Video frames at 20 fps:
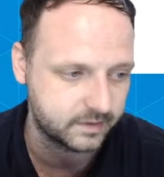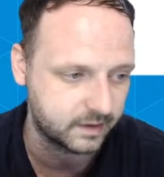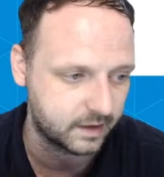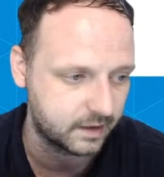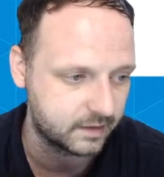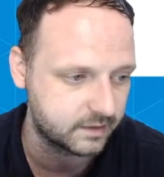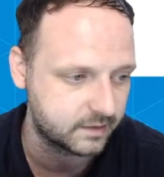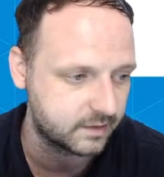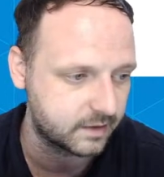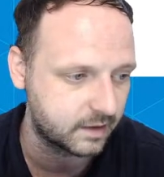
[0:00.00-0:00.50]

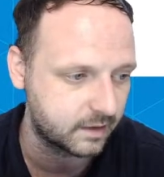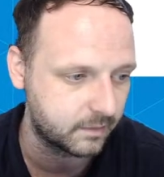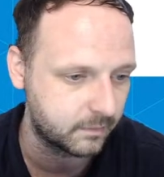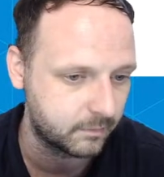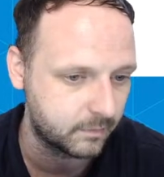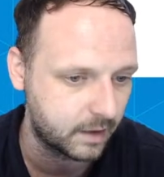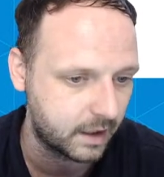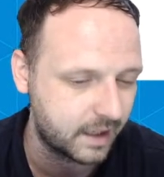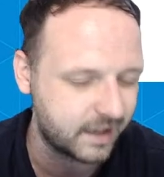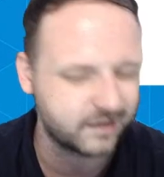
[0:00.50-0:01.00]
against it.
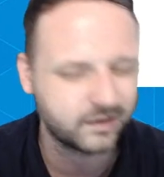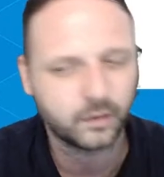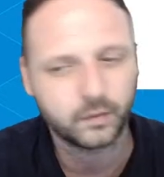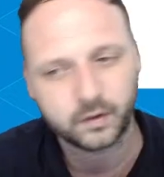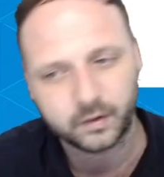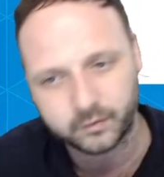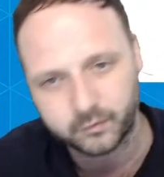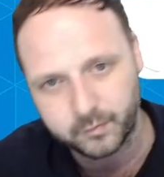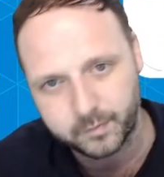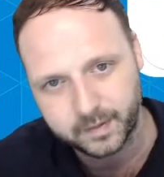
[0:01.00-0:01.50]
And I don't want
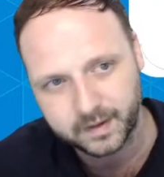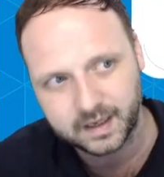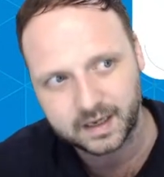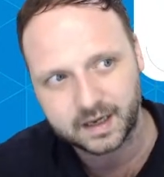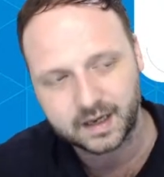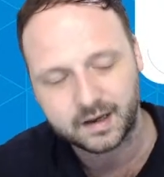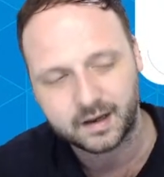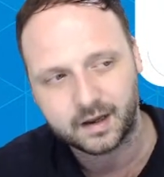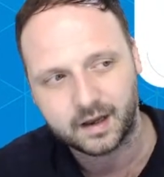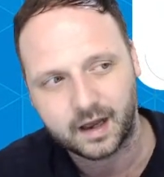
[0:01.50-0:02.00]
to repeat
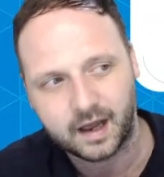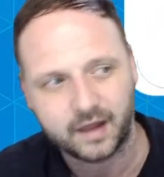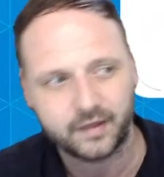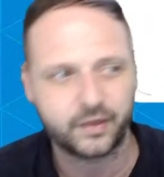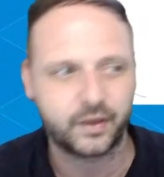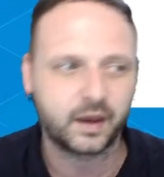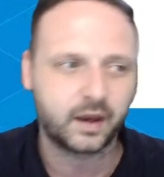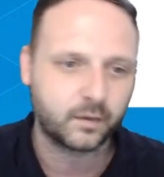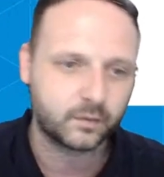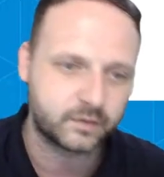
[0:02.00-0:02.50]
it. I
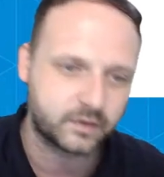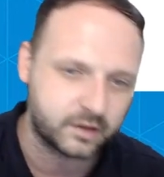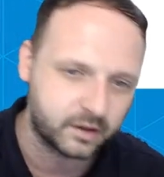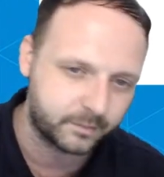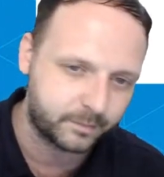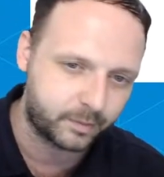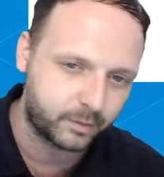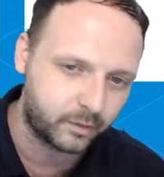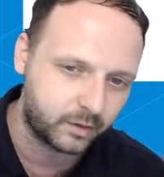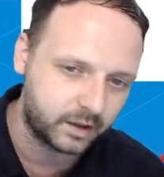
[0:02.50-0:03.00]
think it was a
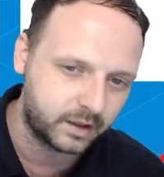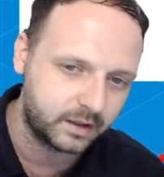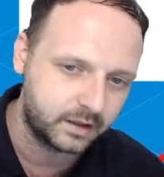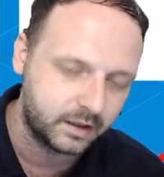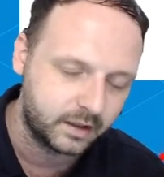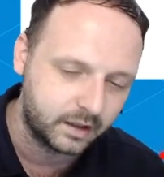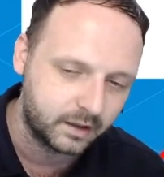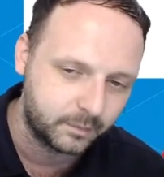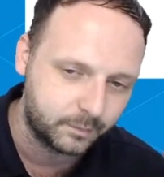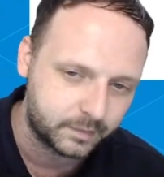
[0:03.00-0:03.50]
good point.
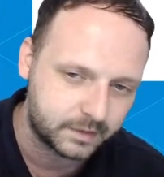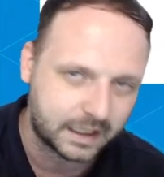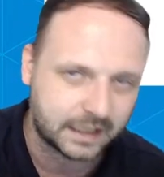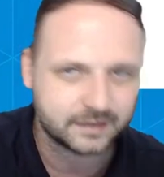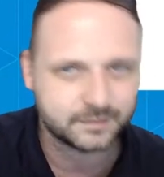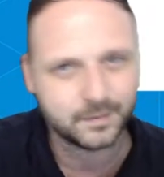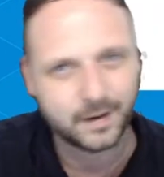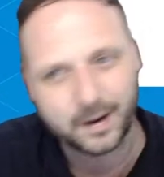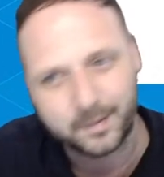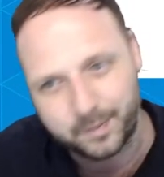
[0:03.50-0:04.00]

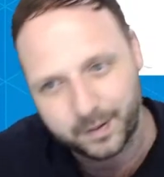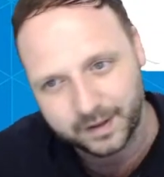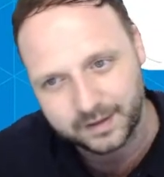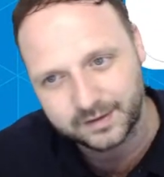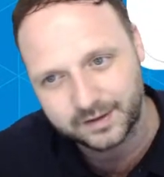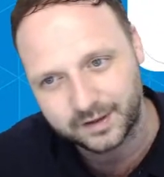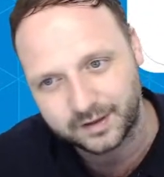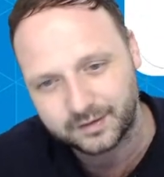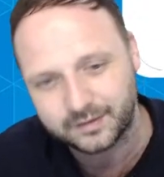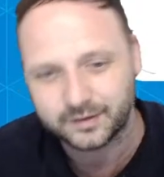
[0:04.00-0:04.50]
That's my
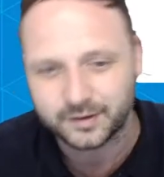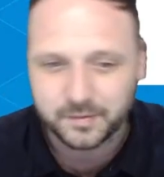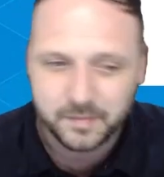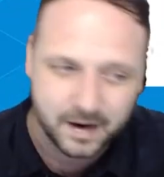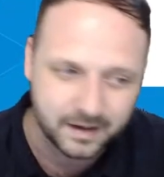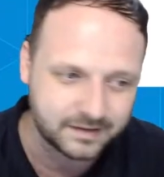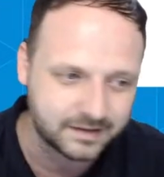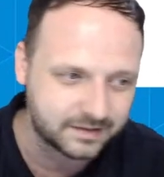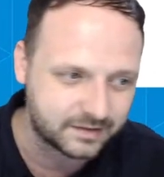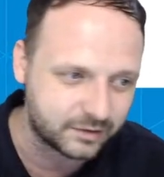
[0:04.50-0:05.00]
opinion. You
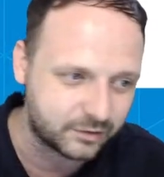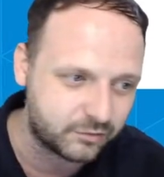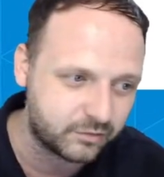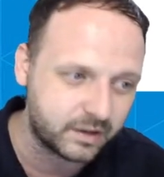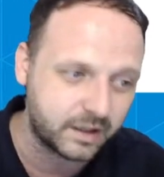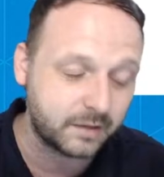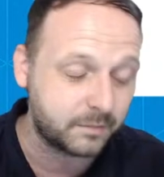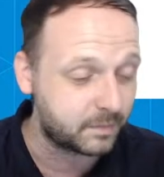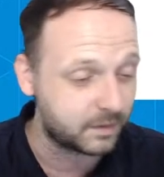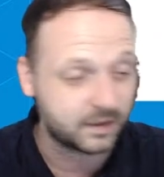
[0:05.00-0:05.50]
might
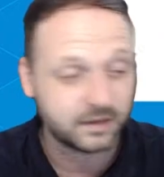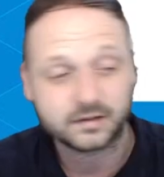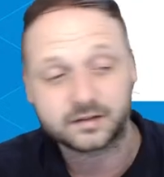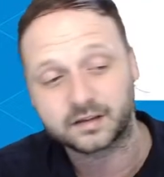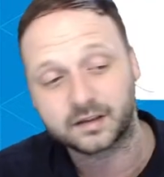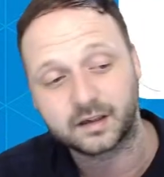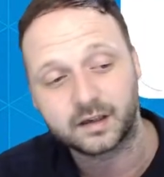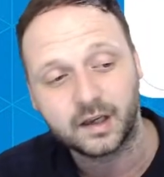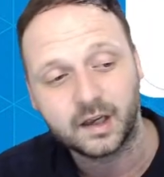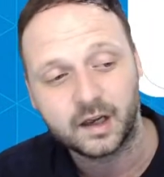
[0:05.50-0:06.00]
disagree. It'd be good
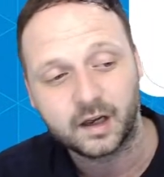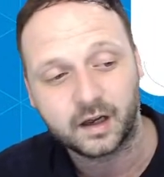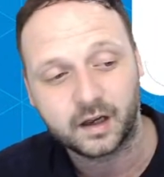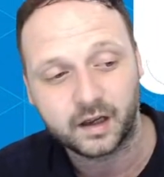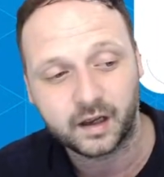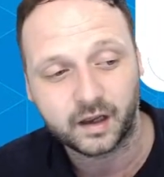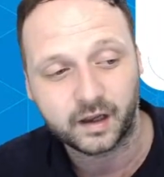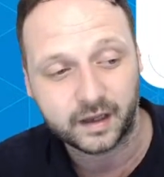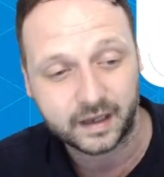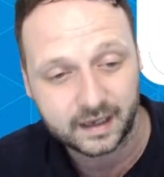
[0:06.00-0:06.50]
to
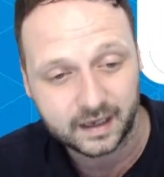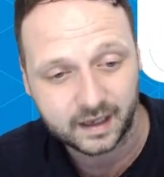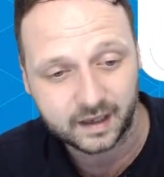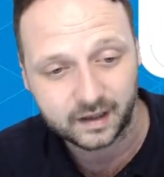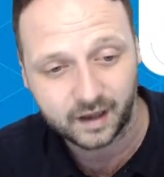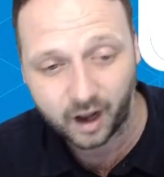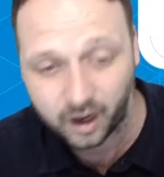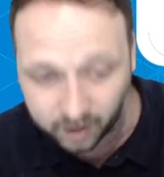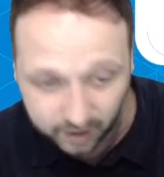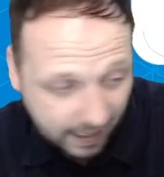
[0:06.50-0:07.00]

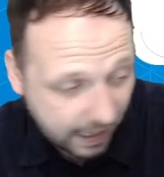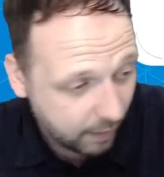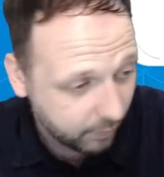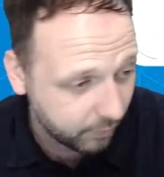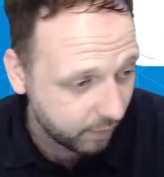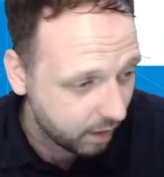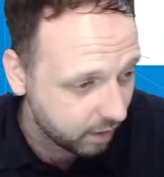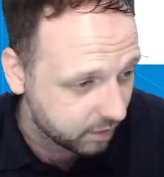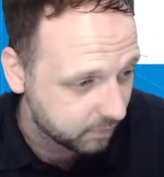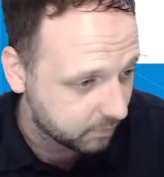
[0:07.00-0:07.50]
hear counter
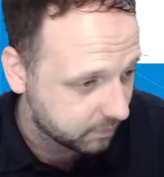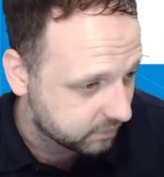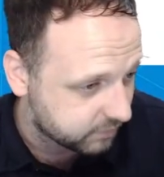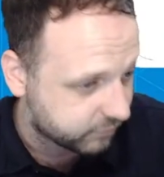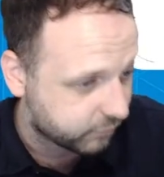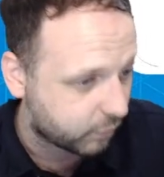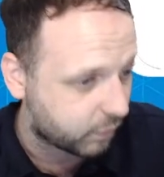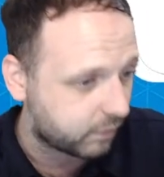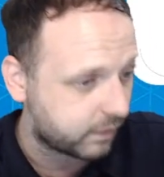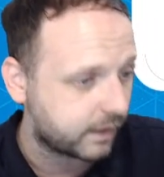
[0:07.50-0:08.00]
arguments
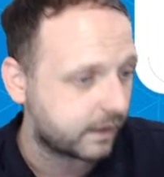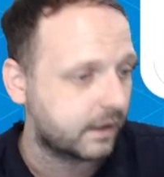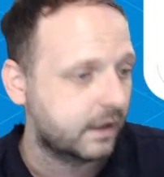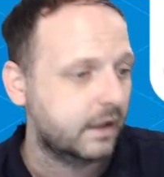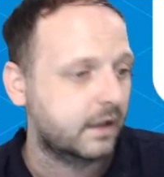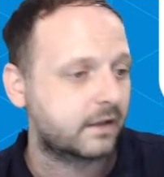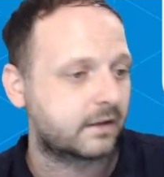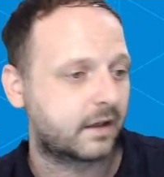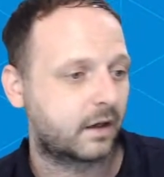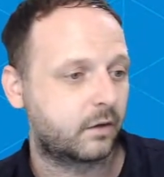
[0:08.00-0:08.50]
for it.
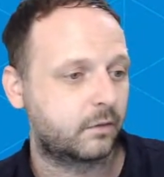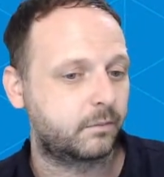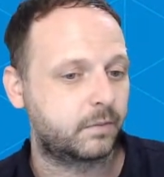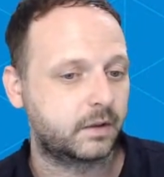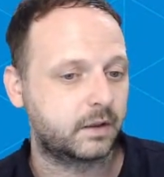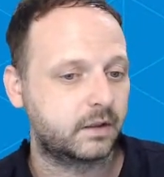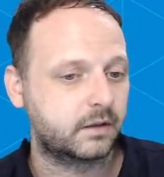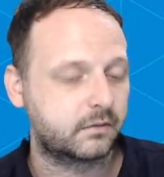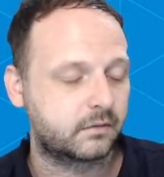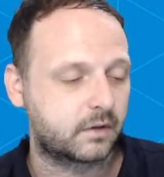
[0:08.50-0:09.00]
That would
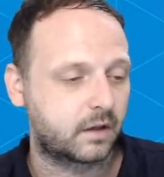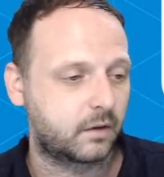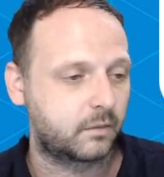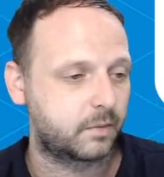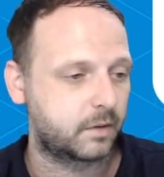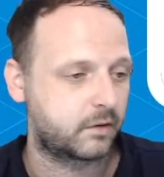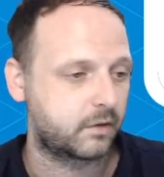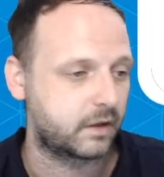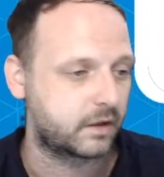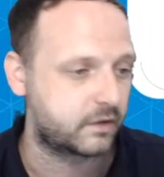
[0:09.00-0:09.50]
be
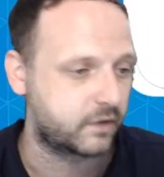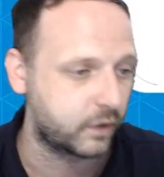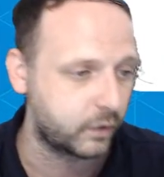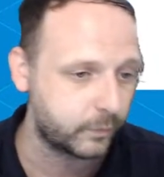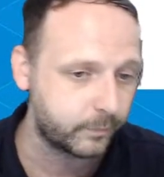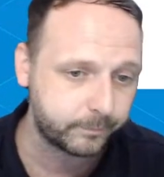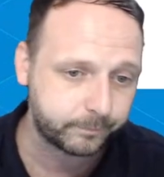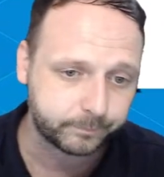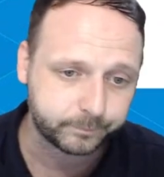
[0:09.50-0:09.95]
great too.